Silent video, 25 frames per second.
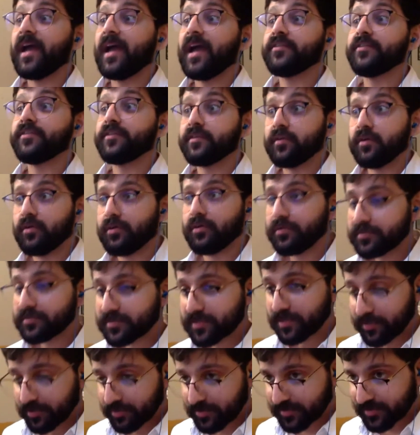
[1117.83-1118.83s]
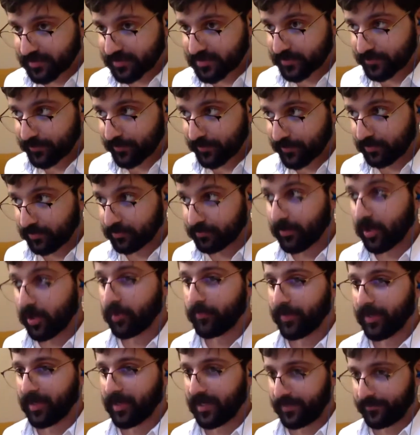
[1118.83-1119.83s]
and you can also use it to build
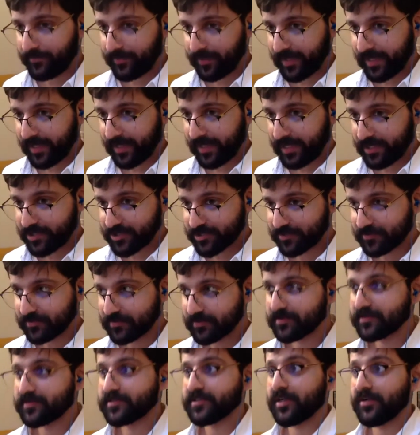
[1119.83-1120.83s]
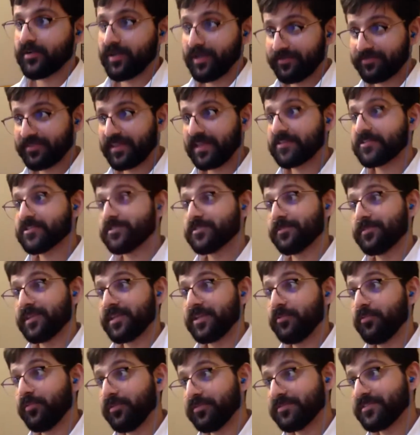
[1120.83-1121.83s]
mobile applications. So if that's
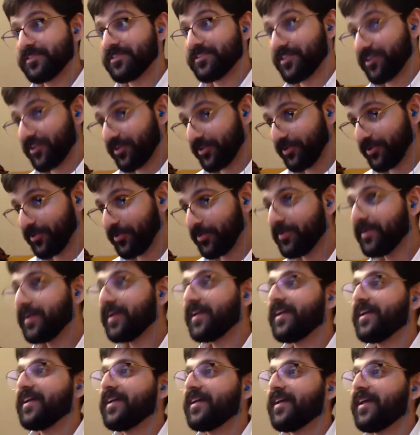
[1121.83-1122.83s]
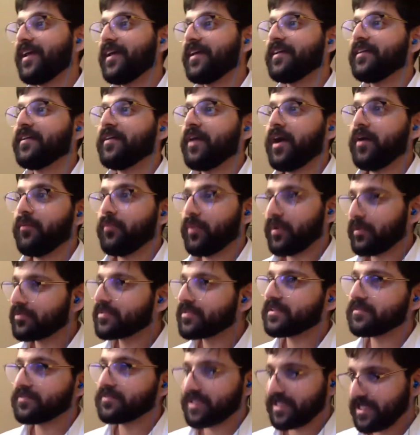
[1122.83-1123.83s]
something you want to do, we
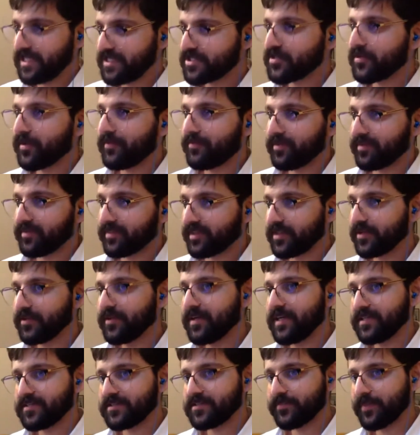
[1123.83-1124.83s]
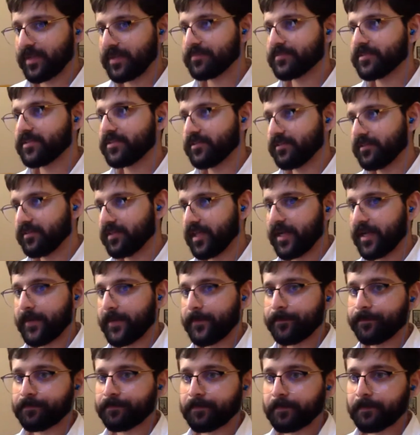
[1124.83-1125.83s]
will still teach you everything you need to be able to do that.